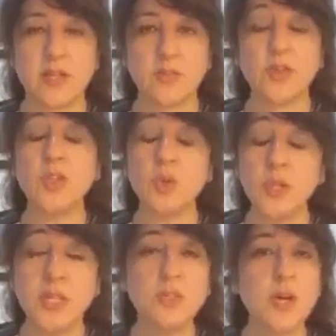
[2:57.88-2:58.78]
So
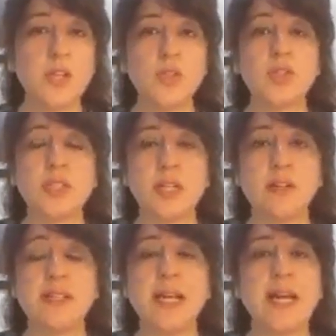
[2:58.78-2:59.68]
you need to ask
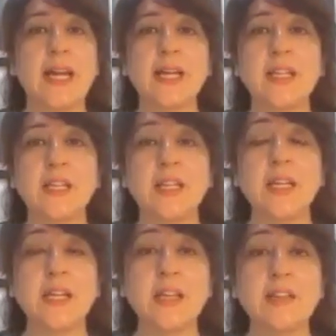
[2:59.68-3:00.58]
yourself that
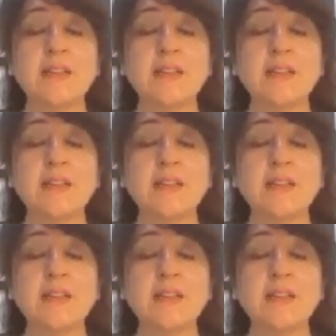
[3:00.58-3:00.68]
is